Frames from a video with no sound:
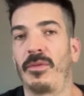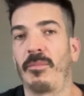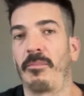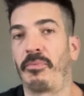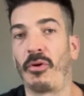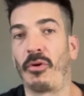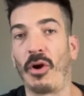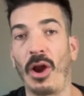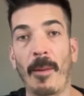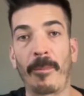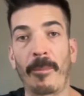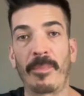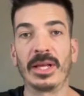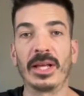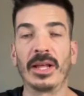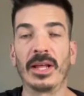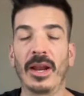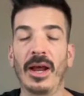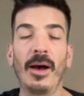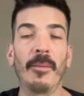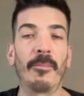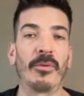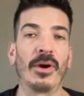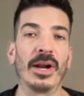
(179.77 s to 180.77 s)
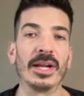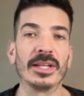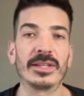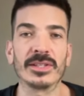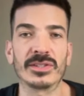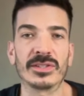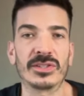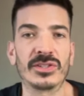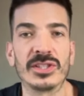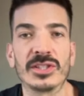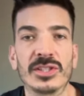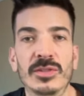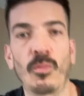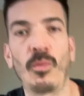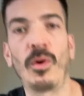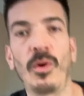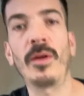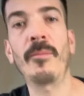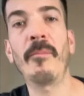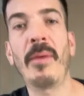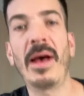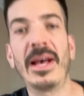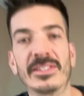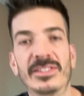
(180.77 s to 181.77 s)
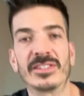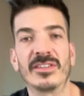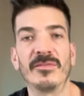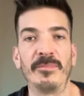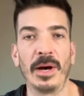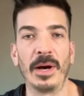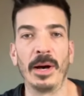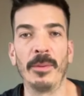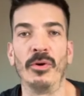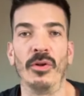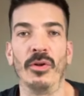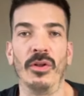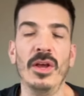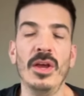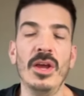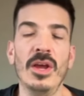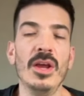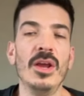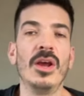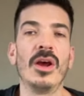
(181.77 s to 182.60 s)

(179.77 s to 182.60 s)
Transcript: propping it up, right? This is just one massive bubble.